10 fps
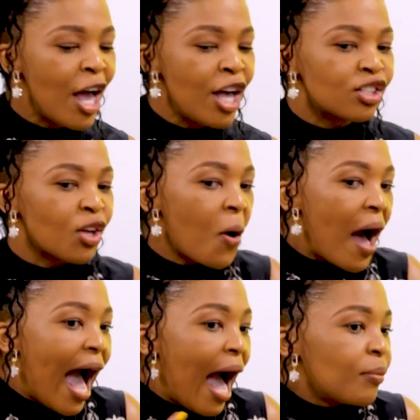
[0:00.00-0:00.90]
So
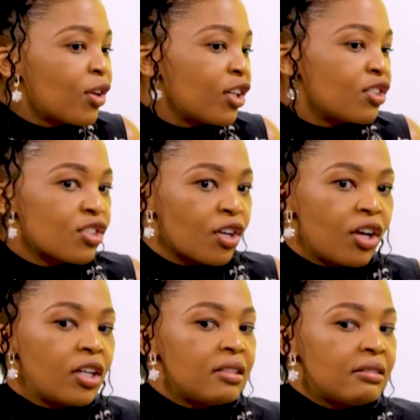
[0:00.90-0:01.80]
I'm
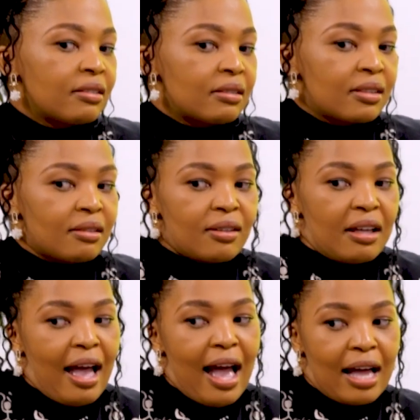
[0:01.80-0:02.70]
concerned
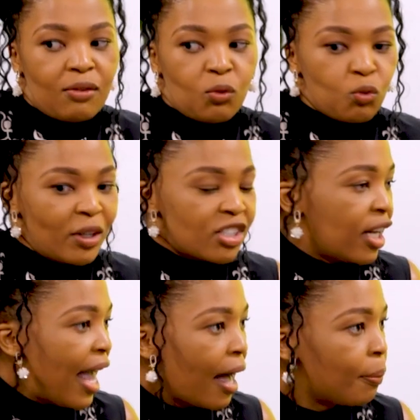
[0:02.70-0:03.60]
what's going
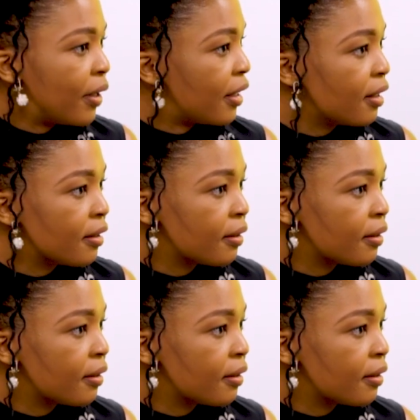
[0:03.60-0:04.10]
to happen.